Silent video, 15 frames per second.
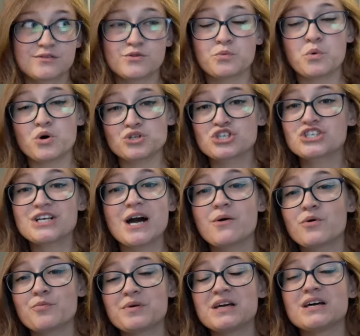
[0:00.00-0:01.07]
the
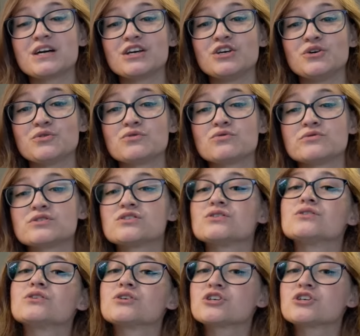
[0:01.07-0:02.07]
watchtower being used,